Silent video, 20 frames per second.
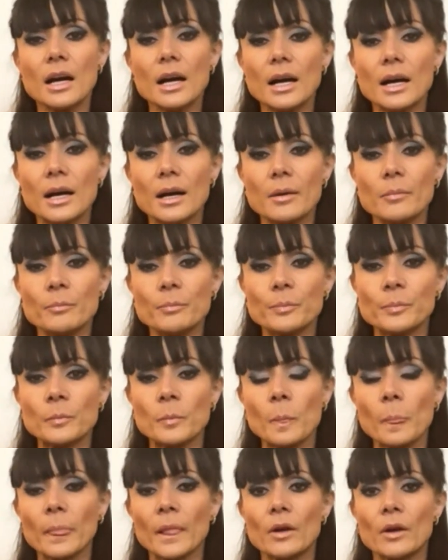
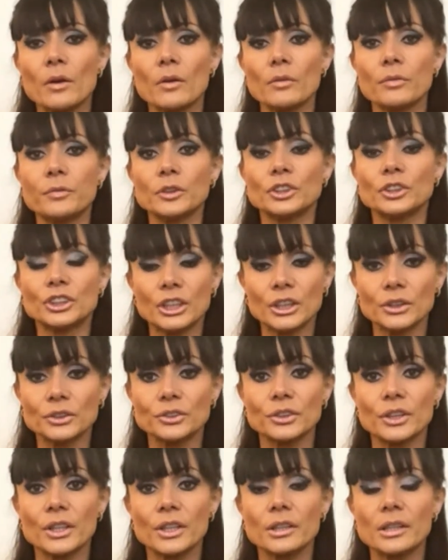for
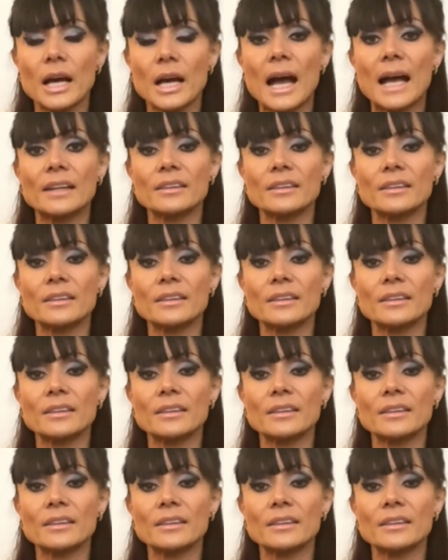children